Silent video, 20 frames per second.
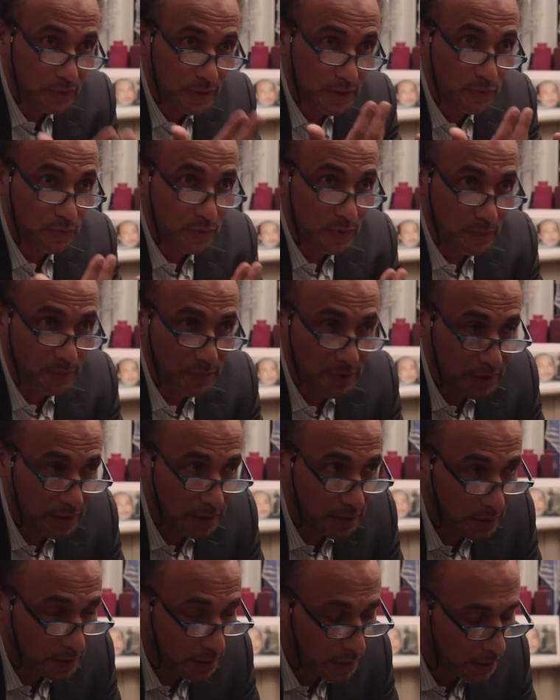this will
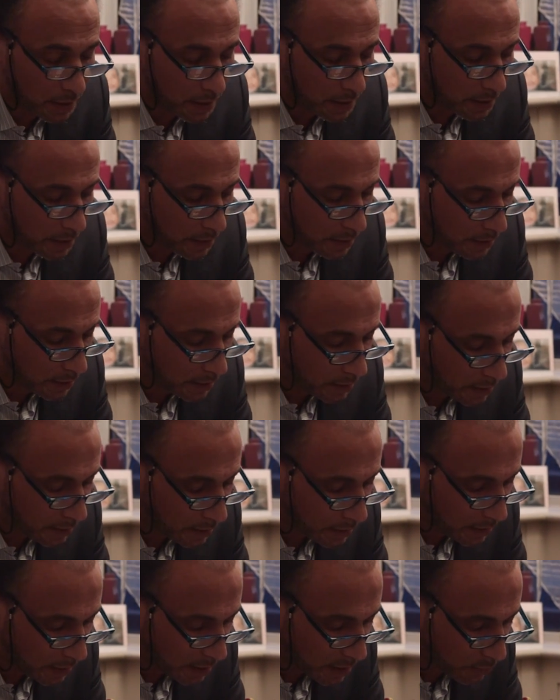be,
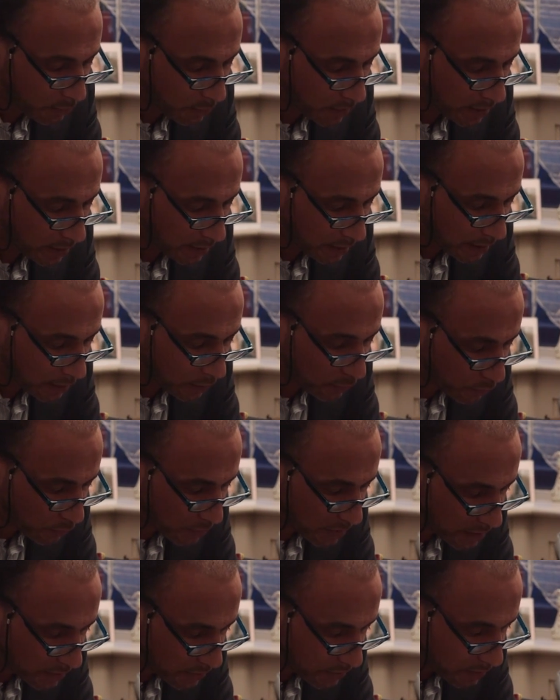he will
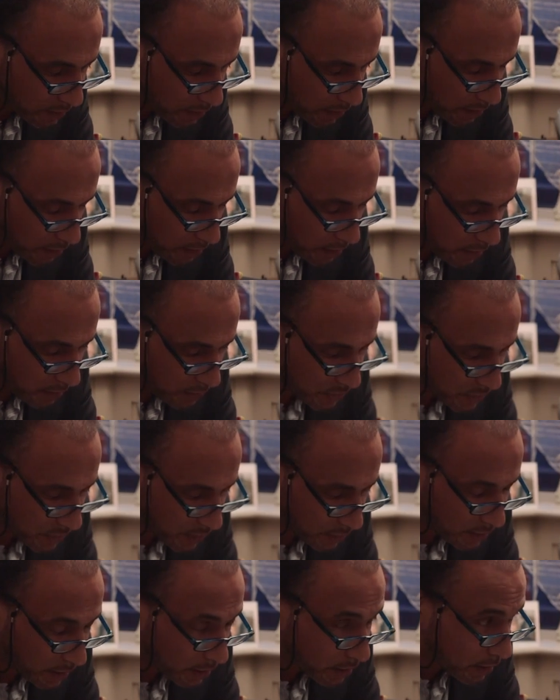increase
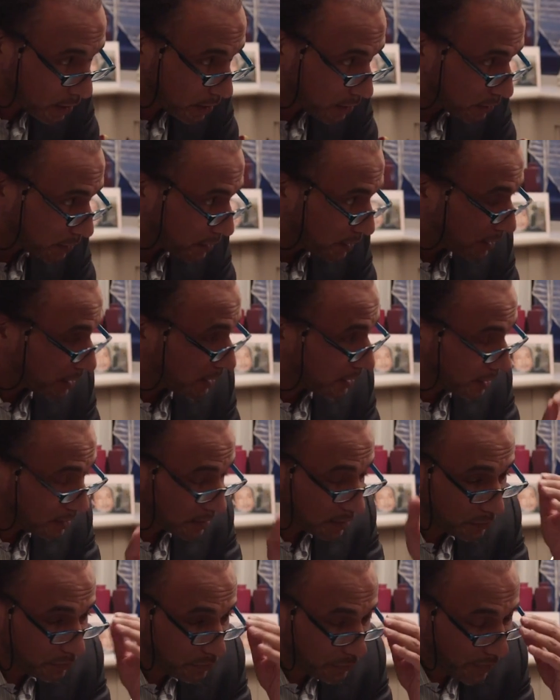as-sadaqat.
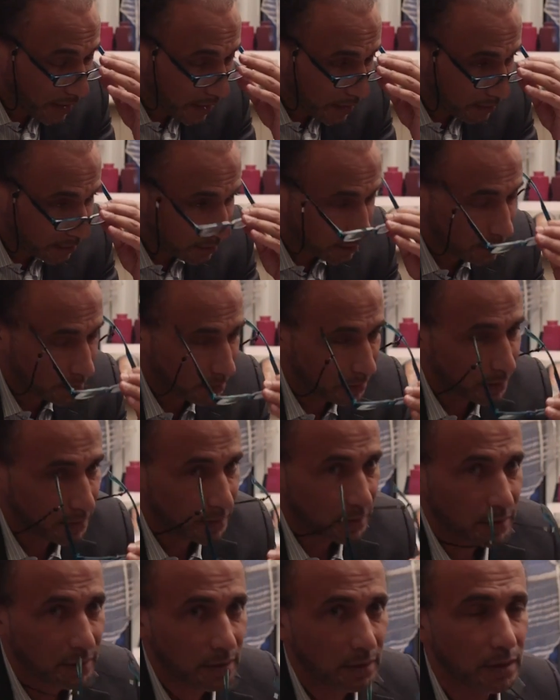And in fact,
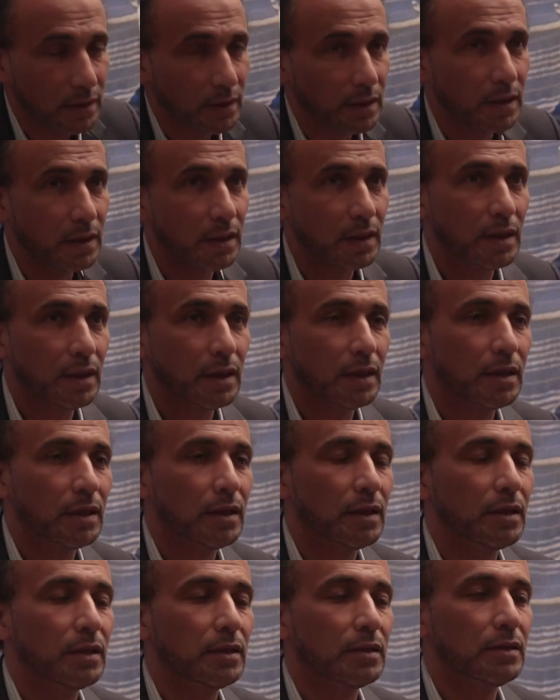
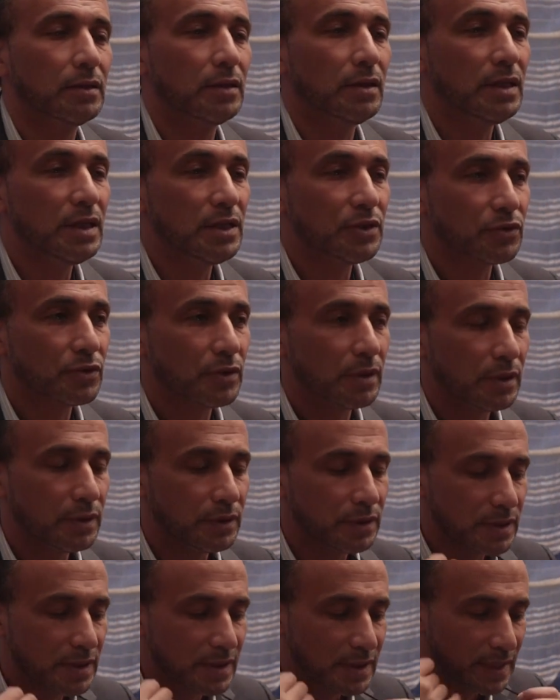the literal
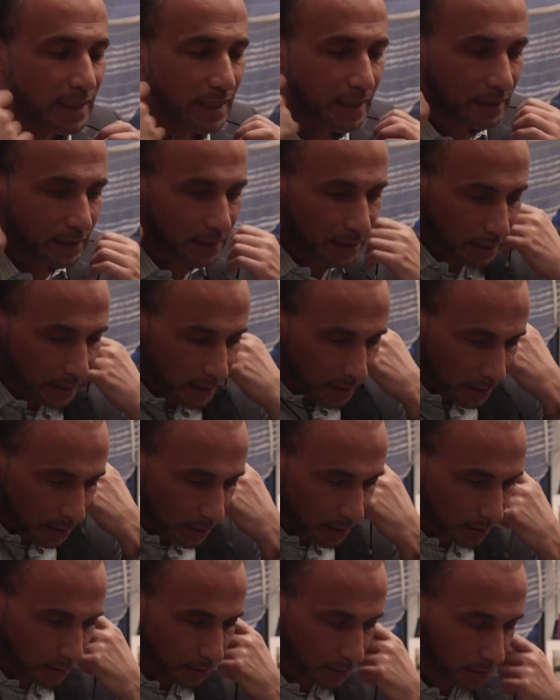understanding
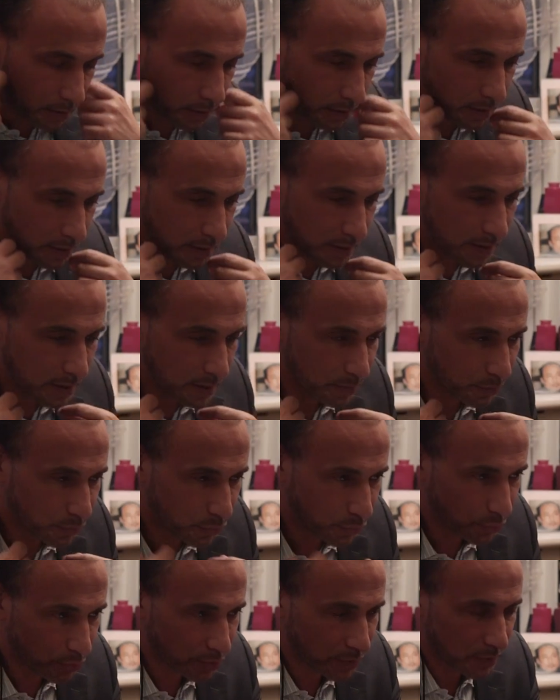here, it's
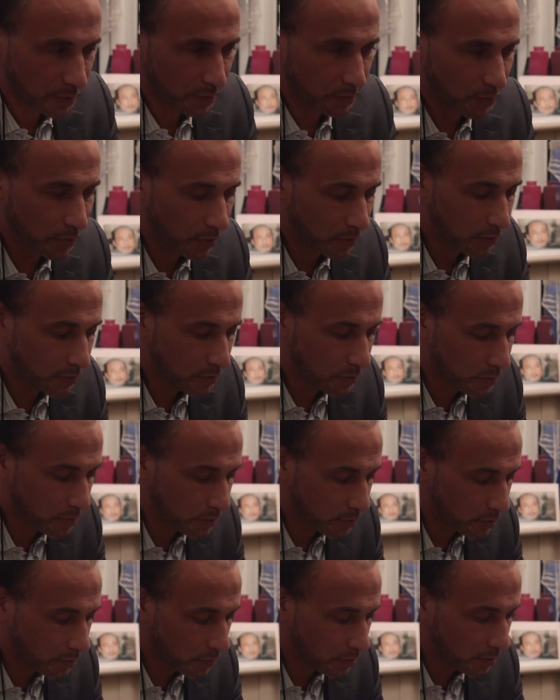important
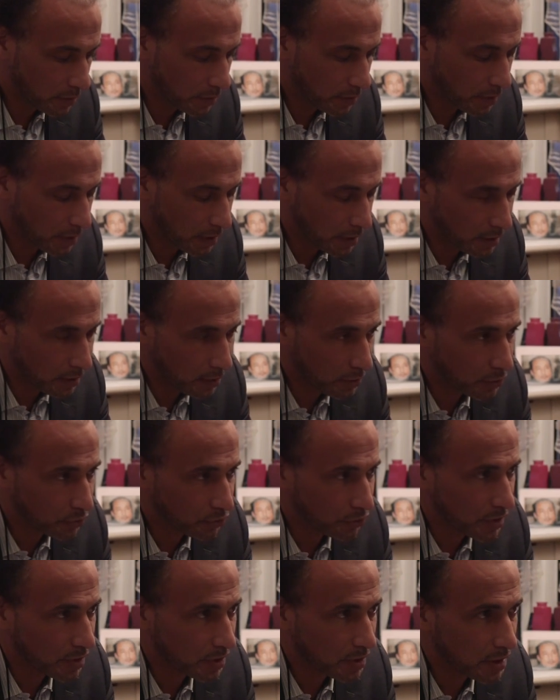because in the
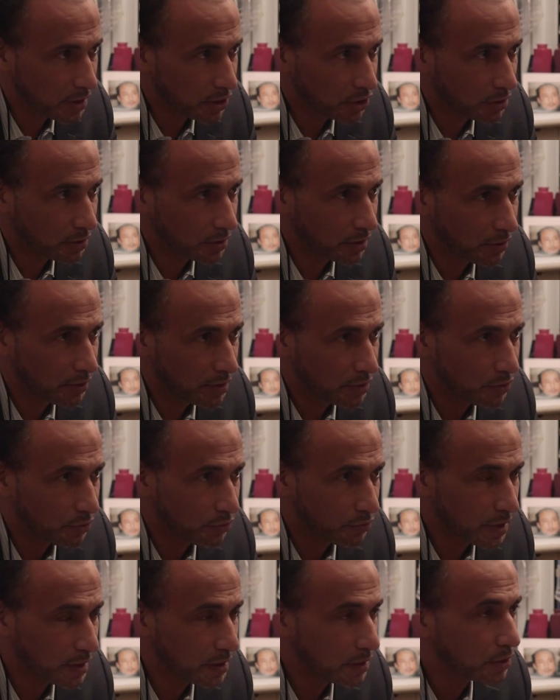translation there is
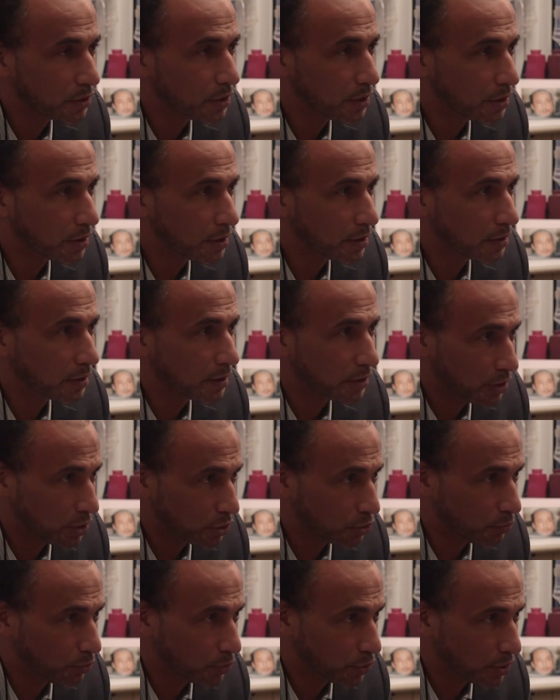already an
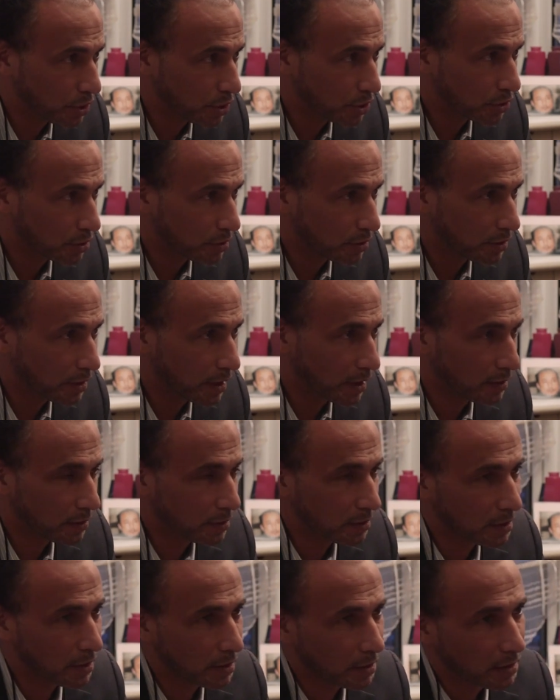interpretation
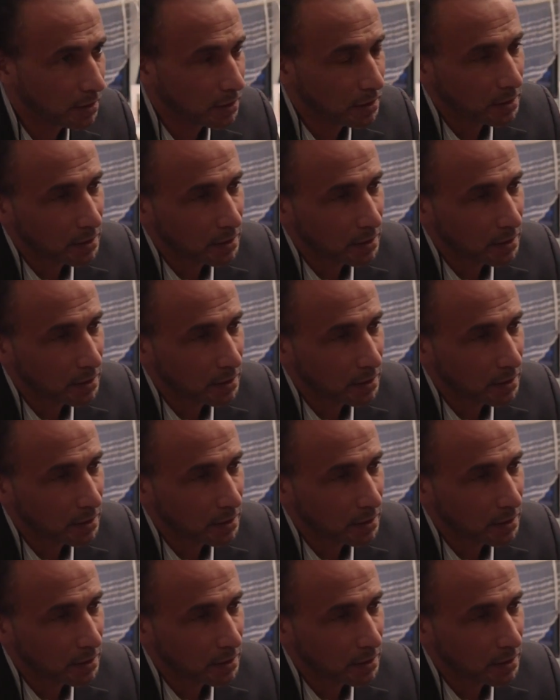that